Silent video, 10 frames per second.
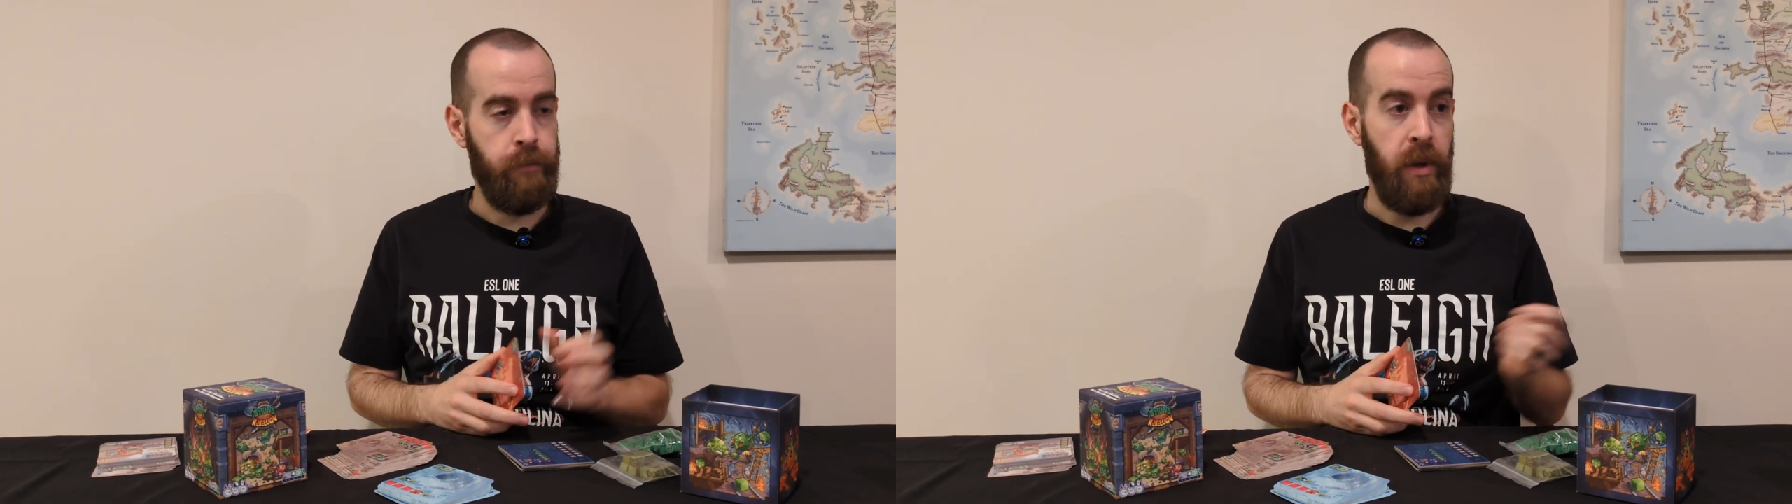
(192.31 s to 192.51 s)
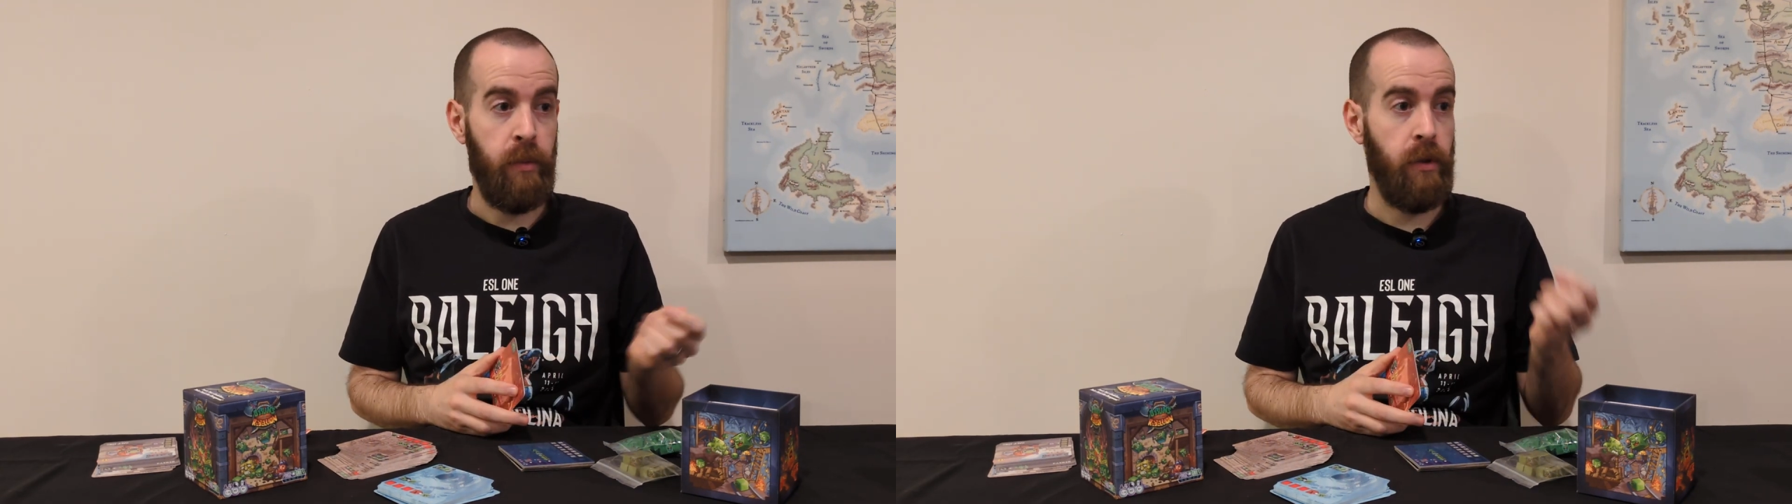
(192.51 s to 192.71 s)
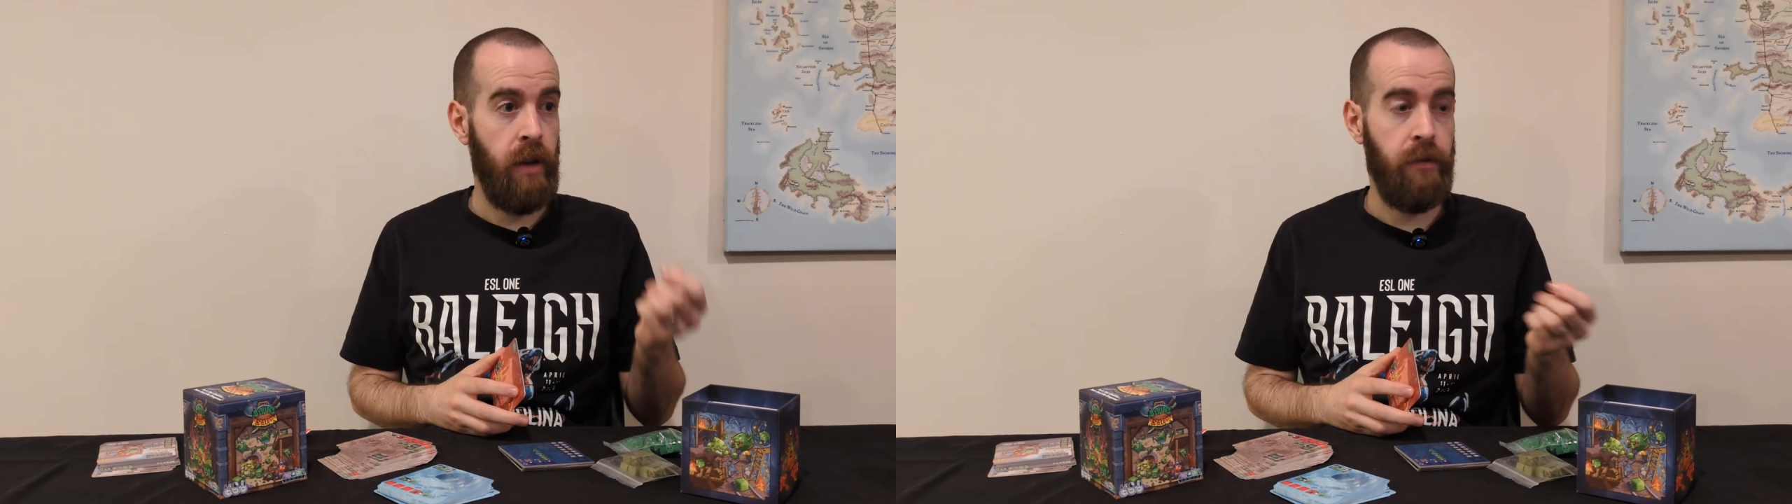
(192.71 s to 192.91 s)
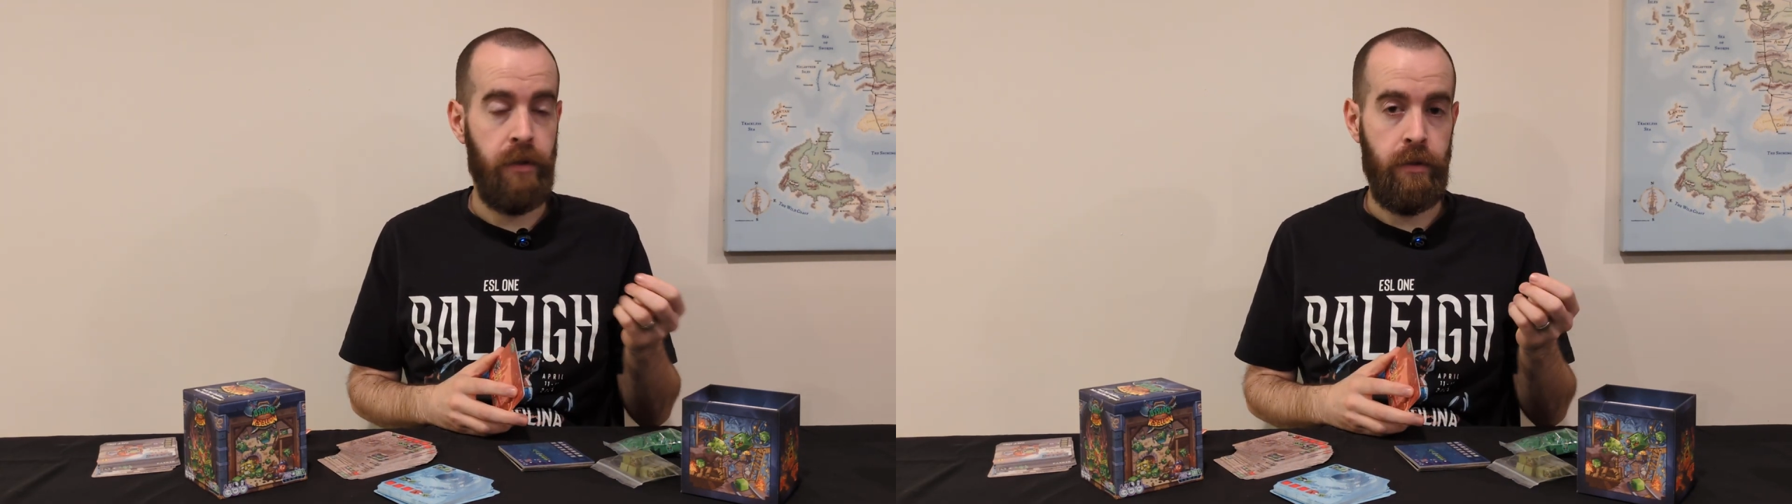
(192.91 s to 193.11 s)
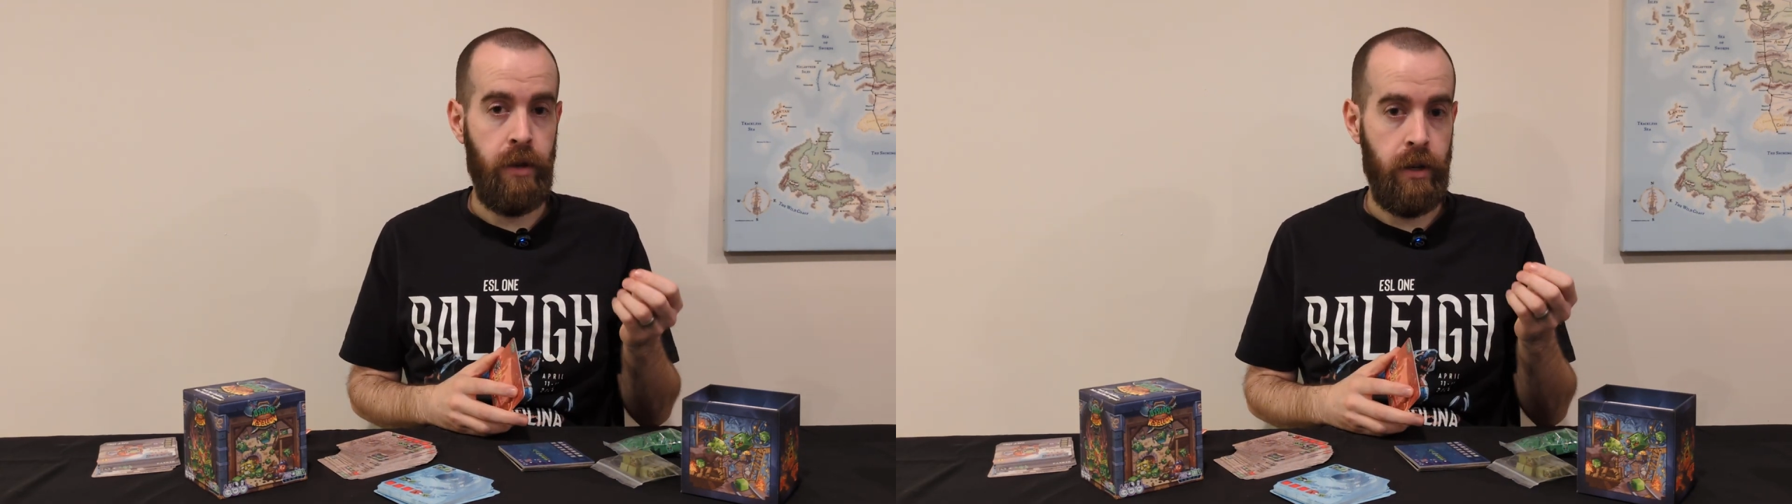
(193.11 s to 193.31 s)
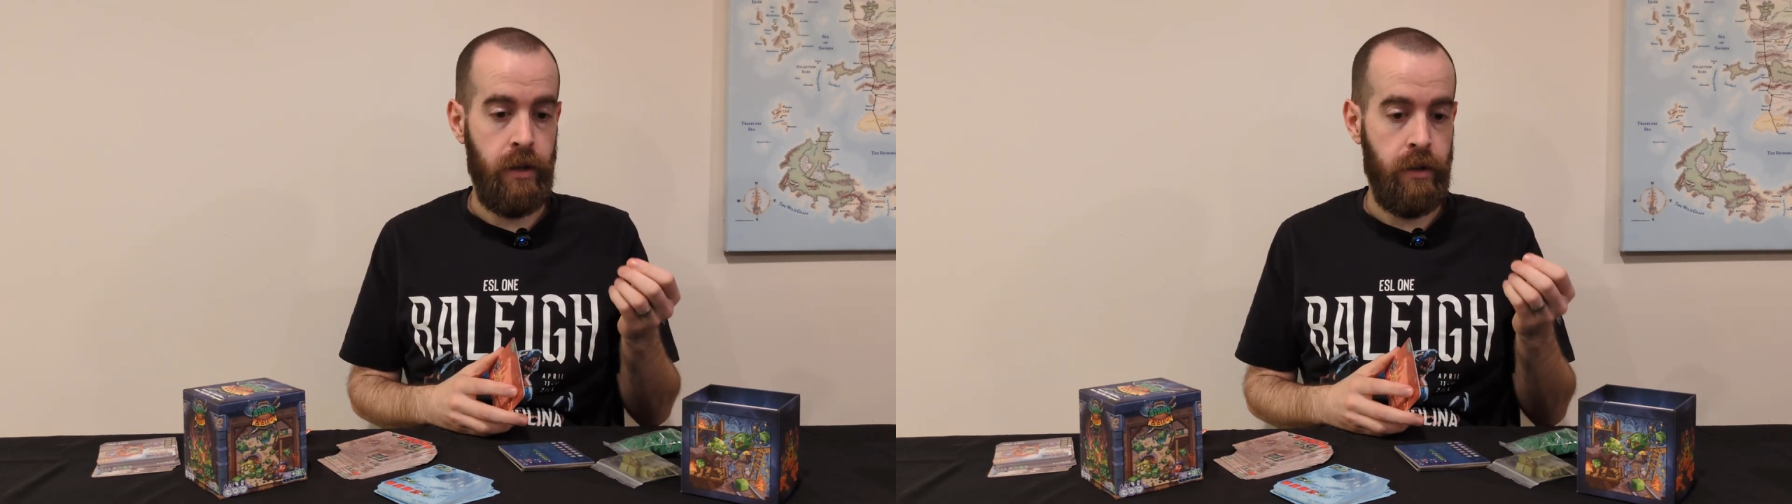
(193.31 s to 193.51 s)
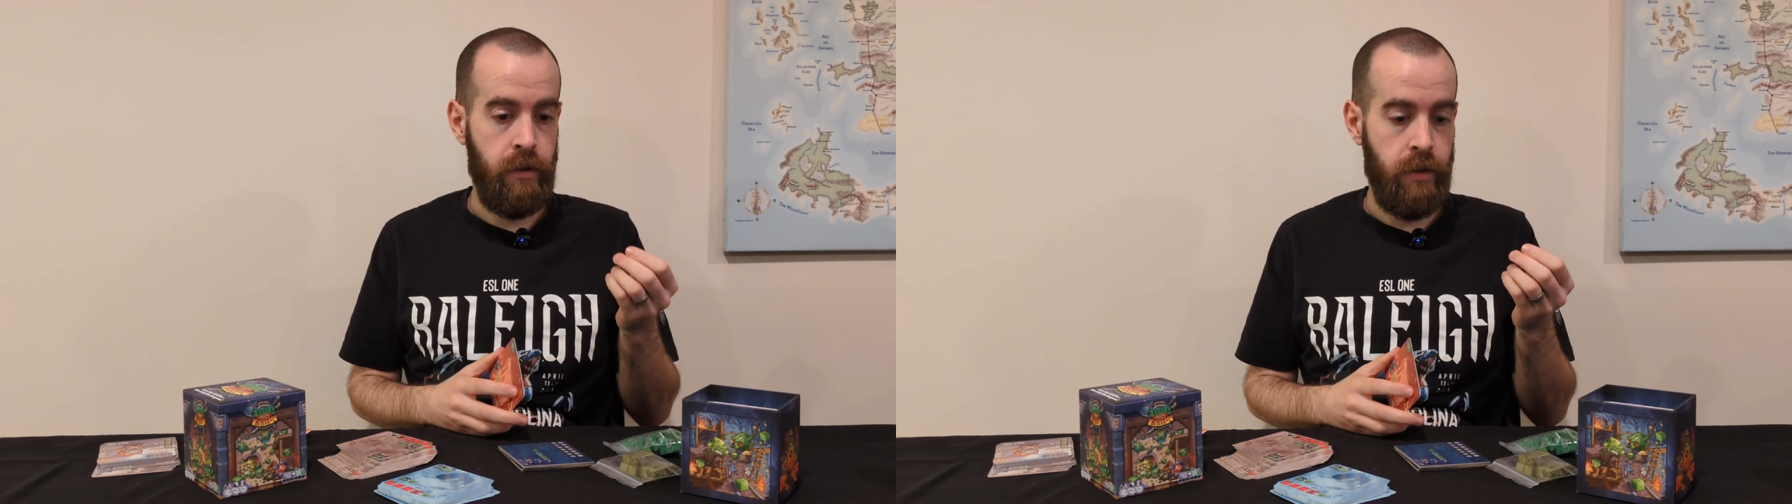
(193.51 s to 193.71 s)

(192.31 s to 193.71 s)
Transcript: People love the